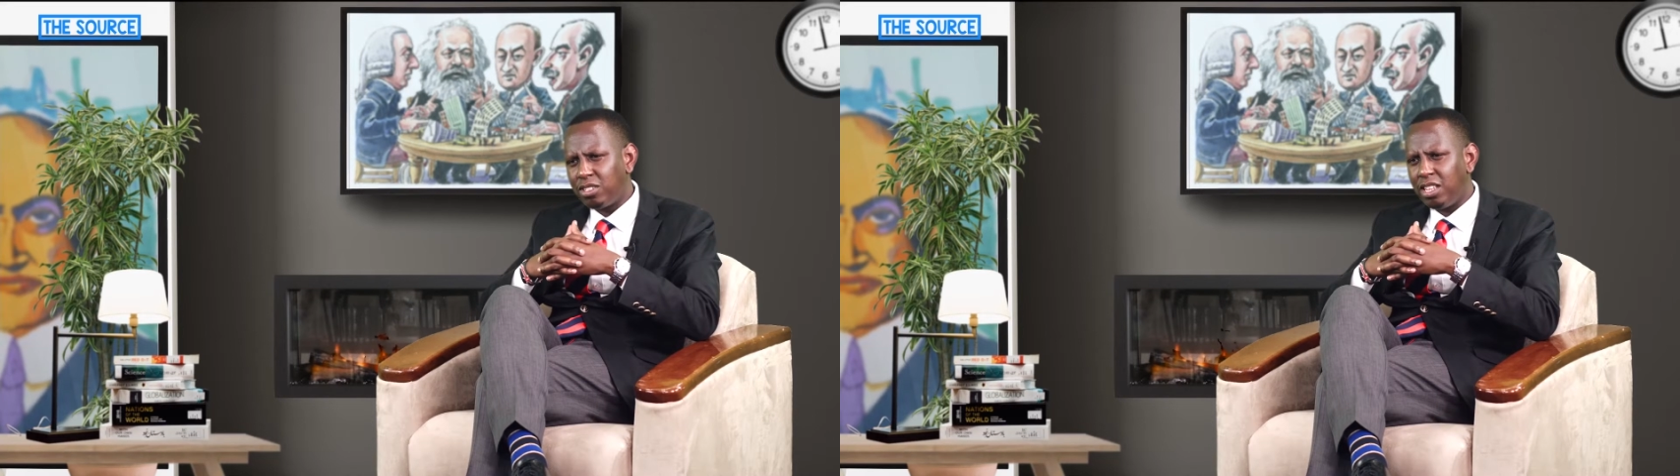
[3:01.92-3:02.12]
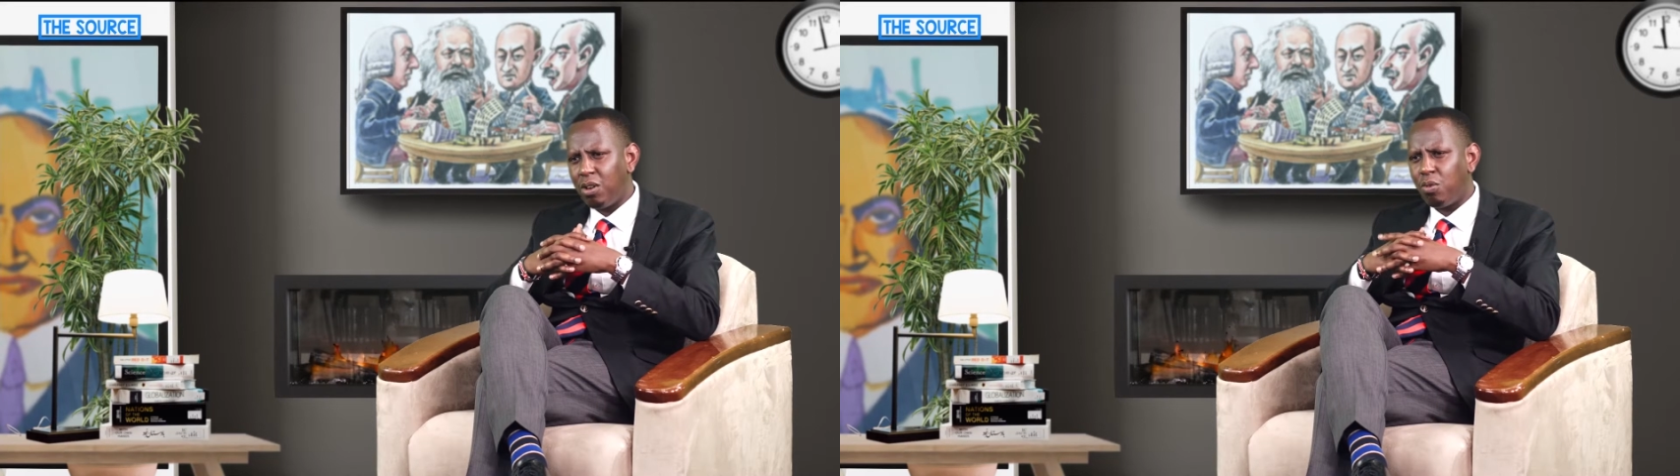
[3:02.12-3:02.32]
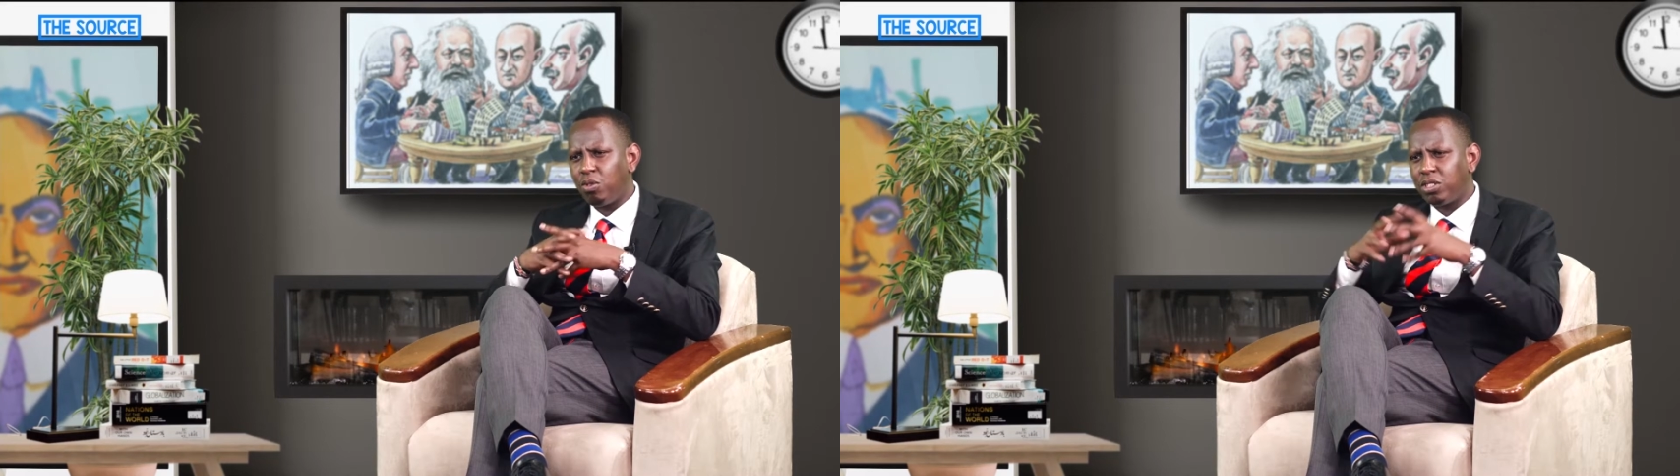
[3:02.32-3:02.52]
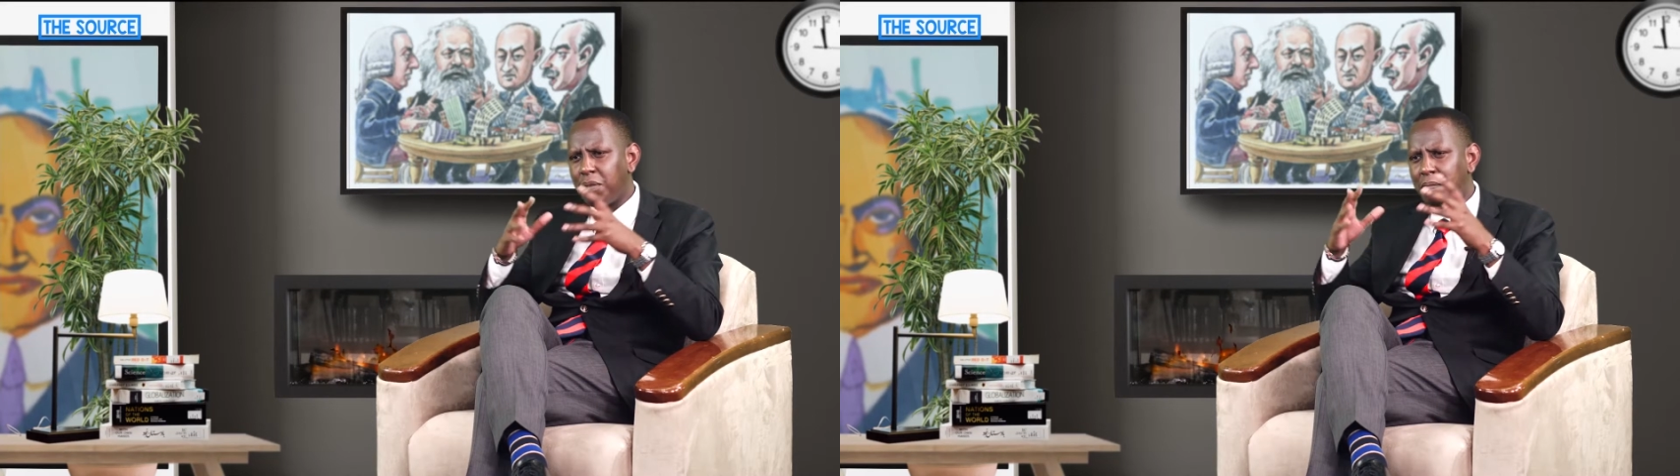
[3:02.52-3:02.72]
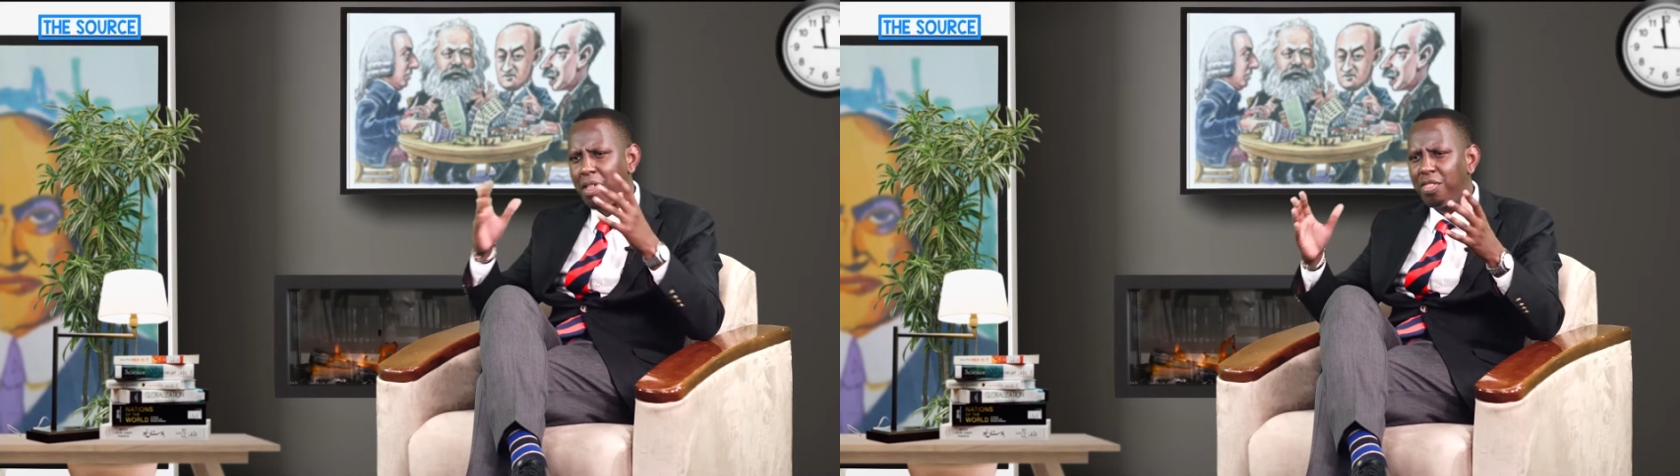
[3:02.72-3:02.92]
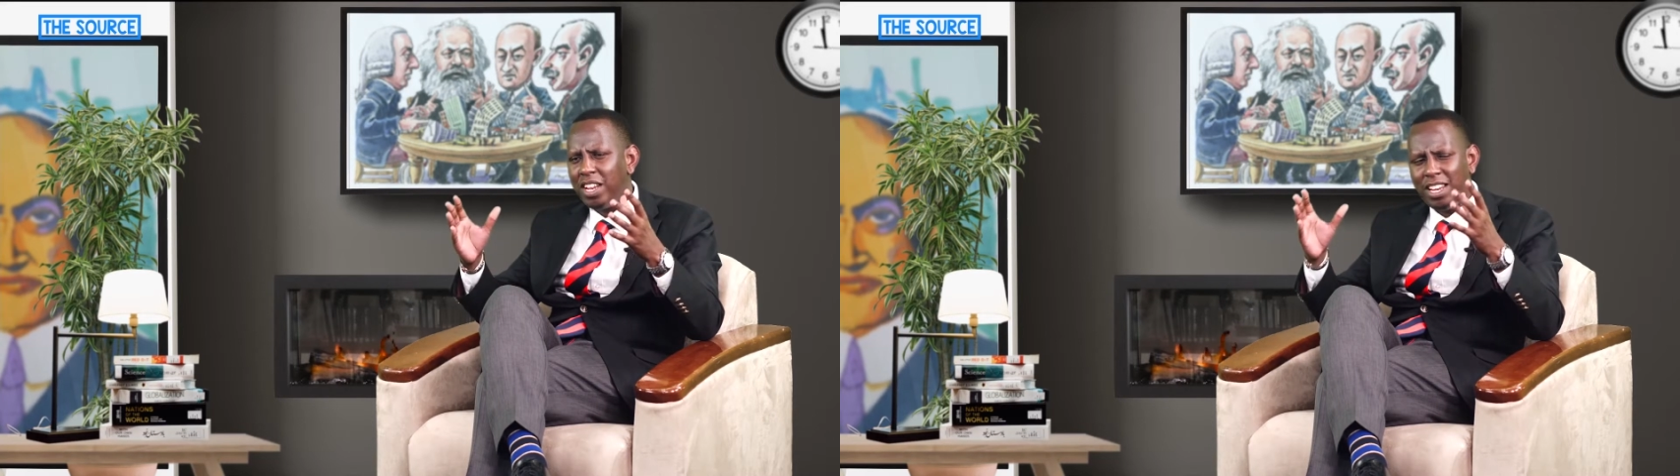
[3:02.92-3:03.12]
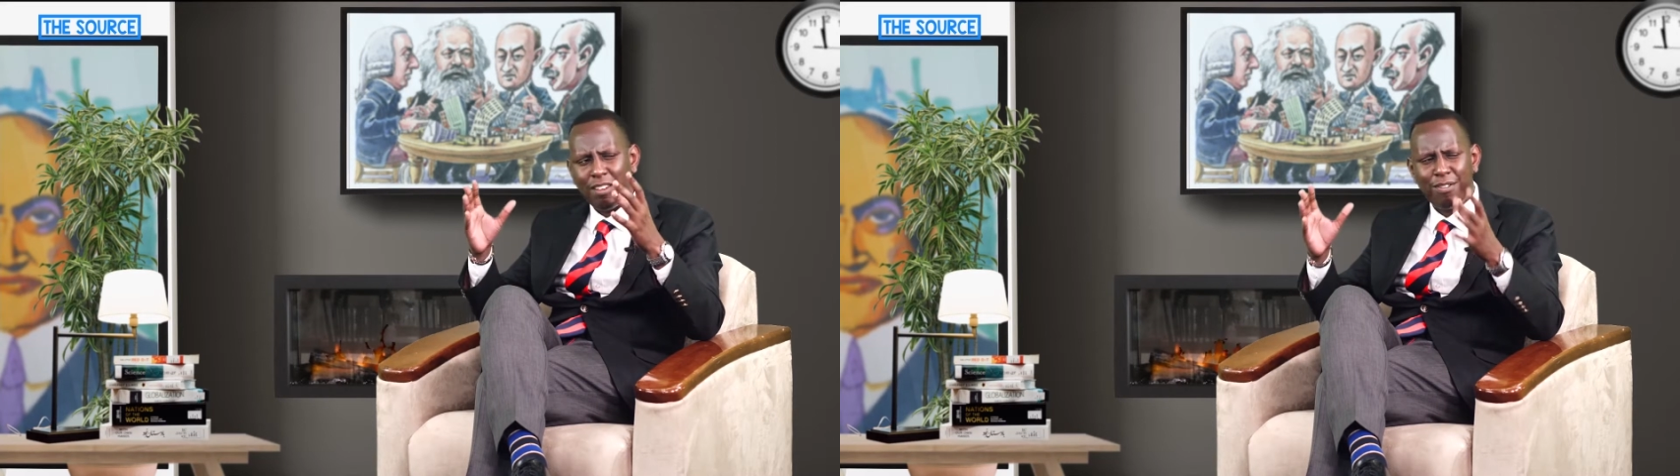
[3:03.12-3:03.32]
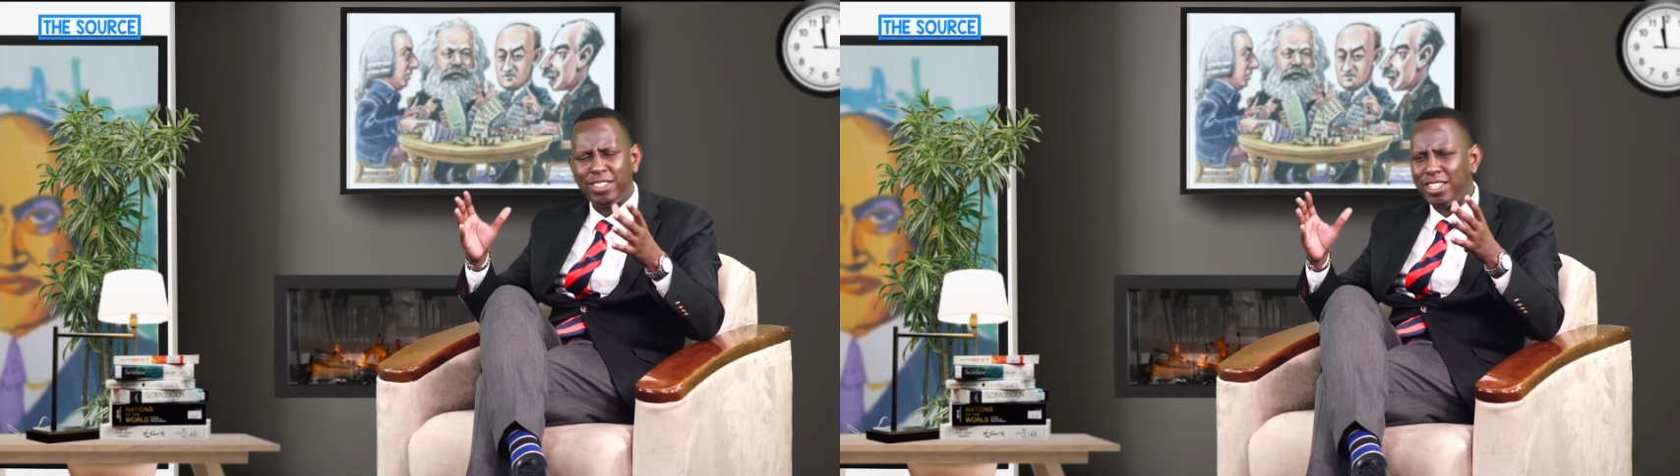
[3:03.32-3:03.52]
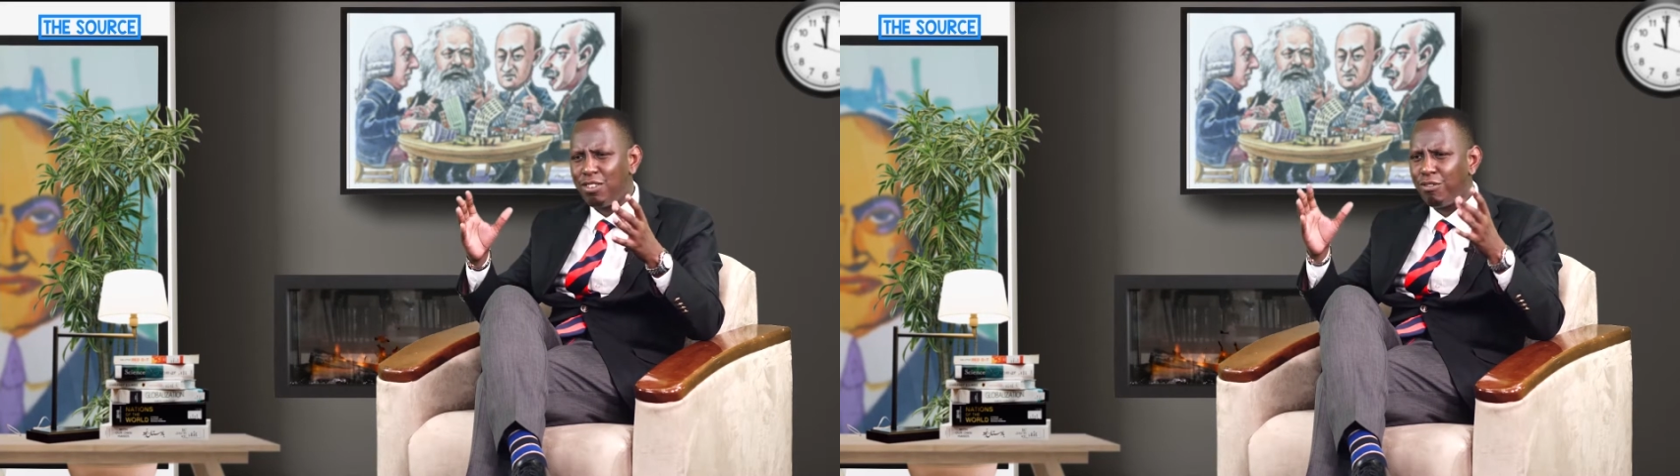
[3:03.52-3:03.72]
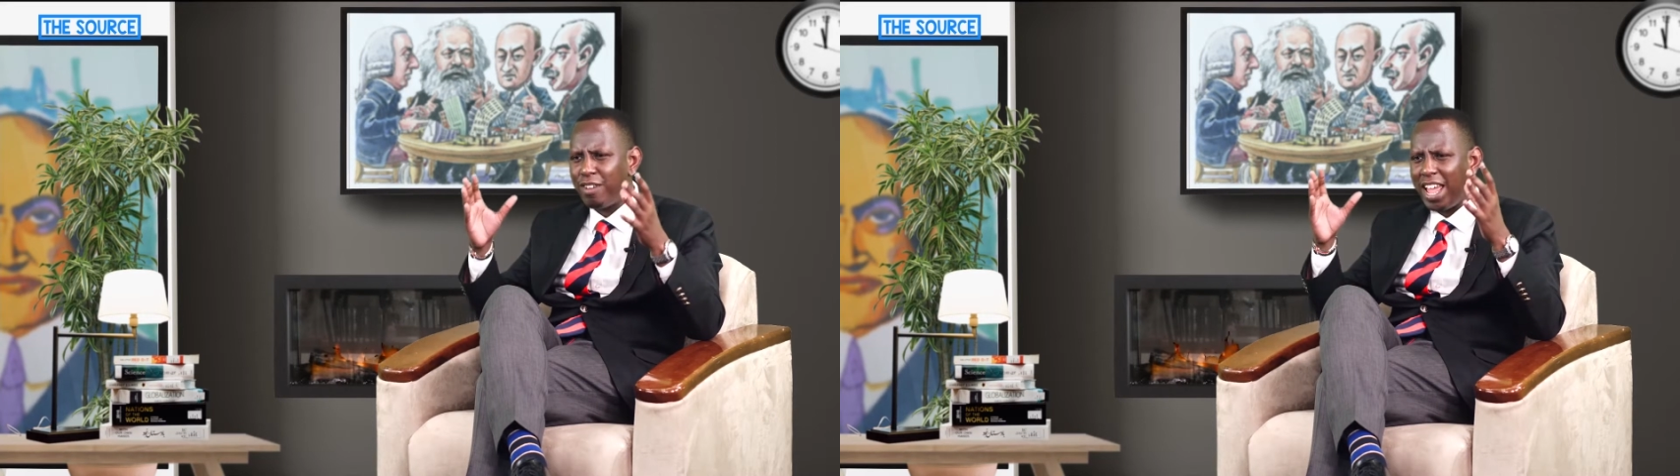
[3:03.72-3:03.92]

there was a monthly deficit of